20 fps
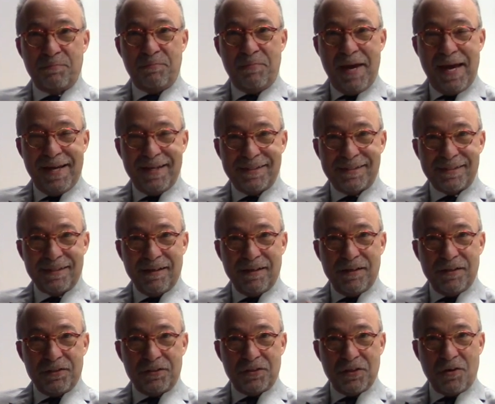base
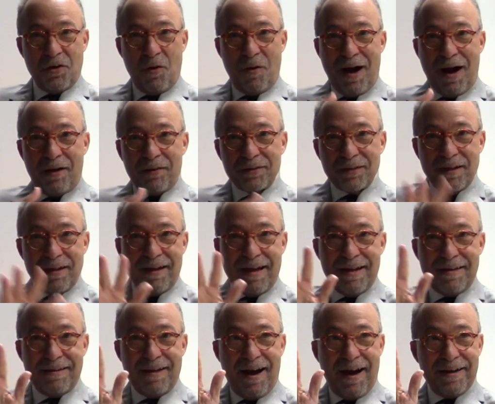to go out
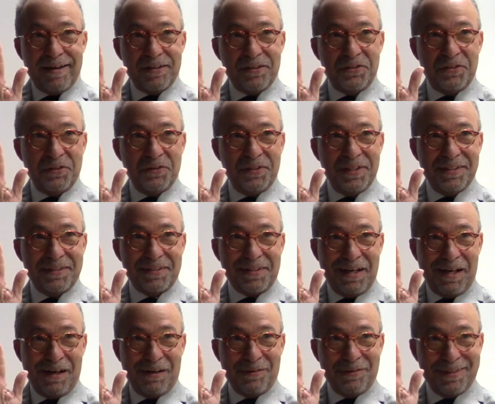at night and do these
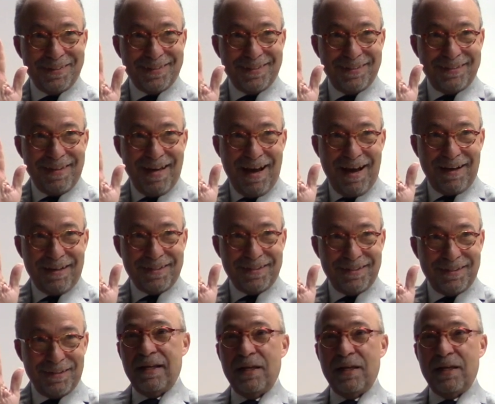terrorist attacks.